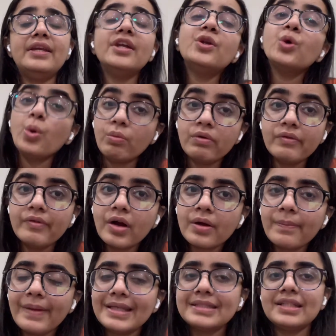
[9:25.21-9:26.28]
did
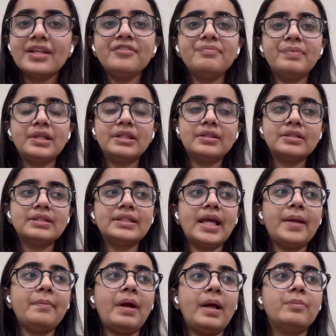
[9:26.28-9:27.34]
overwork myself, but this
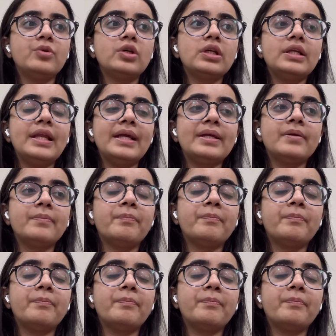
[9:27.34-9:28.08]
time I'm gonna like